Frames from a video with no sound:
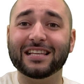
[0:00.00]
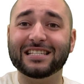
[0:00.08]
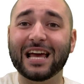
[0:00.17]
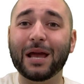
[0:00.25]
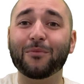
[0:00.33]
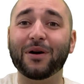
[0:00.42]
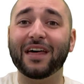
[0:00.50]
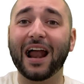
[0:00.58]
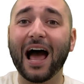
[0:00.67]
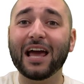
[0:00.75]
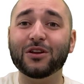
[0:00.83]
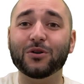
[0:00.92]
the same way that
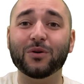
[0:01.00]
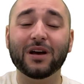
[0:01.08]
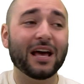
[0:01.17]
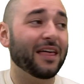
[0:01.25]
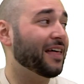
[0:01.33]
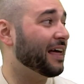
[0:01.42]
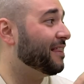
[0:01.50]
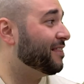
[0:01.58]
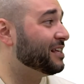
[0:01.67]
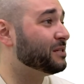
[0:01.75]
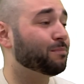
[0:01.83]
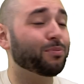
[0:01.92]
I do, that
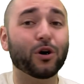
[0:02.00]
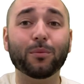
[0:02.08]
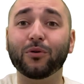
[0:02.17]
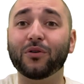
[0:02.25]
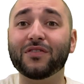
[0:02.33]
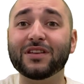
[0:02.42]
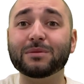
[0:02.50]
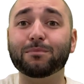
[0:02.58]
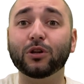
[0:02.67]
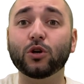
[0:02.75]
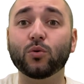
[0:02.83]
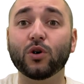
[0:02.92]
this purple and this
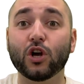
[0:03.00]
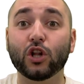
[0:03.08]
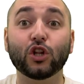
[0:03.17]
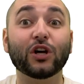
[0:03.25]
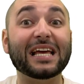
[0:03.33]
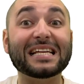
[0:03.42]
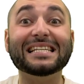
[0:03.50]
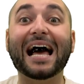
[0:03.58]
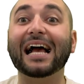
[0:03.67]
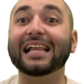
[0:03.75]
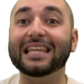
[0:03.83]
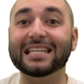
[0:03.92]
blue look
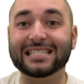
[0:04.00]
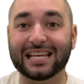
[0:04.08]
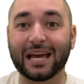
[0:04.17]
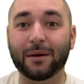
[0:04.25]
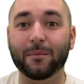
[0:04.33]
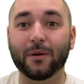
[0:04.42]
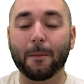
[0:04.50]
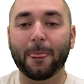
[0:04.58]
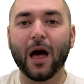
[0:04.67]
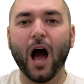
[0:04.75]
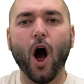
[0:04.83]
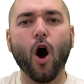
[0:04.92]
exactly the same.
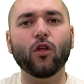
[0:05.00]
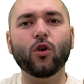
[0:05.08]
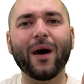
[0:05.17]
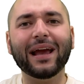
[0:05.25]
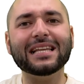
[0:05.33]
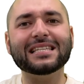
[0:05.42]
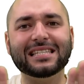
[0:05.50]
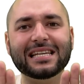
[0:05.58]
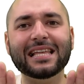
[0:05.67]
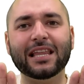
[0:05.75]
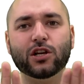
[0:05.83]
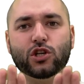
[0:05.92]
Although I can see
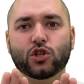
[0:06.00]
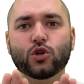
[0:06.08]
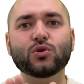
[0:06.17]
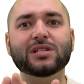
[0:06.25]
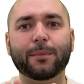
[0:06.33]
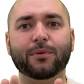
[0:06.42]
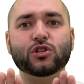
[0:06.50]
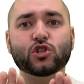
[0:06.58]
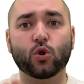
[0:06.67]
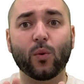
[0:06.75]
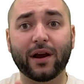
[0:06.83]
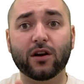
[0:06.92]
that there's two separate
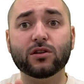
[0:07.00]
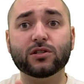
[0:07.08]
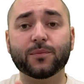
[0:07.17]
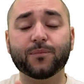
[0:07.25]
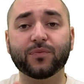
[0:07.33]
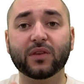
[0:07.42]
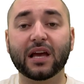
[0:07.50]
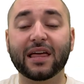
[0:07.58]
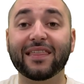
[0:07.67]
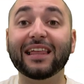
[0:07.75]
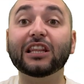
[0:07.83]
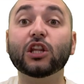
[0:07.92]
squares,
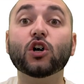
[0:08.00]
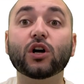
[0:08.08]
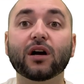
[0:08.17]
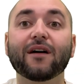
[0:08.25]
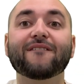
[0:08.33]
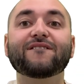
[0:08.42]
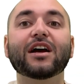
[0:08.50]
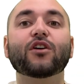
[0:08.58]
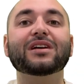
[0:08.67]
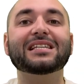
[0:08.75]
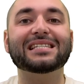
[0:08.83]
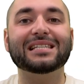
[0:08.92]
they look very
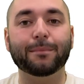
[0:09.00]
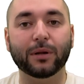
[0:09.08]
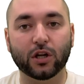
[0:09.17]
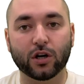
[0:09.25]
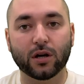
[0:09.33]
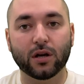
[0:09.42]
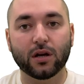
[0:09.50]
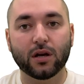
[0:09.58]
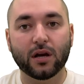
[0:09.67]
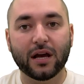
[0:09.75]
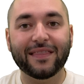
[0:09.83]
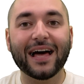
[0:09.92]
similar.
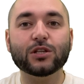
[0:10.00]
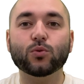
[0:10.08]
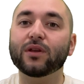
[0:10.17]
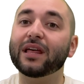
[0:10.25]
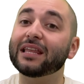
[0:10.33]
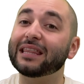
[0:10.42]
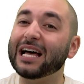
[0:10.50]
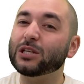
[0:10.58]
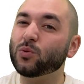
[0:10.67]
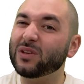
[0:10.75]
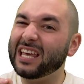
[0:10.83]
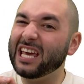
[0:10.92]
And that's where
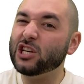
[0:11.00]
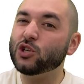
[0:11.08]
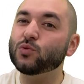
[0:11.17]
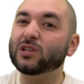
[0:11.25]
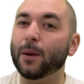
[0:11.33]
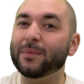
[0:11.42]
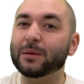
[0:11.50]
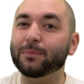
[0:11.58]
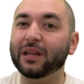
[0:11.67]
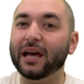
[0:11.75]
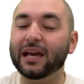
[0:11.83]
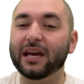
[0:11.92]
the issues come into
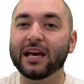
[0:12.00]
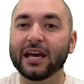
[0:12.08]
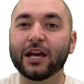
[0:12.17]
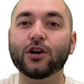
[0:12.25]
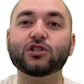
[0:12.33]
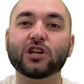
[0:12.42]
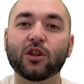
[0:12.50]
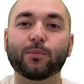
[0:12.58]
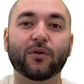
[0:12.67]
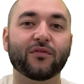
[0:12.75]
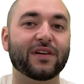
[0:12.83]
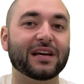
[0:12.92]
play. Here's another
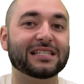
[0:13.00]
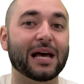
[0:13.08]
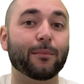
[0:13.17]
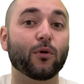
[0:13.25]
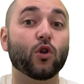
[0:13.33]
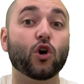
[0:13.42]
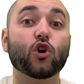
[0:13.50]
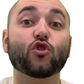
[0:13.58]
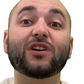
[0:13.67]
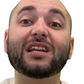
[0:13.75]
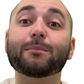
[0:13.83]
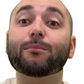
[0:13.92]
perfect example, green and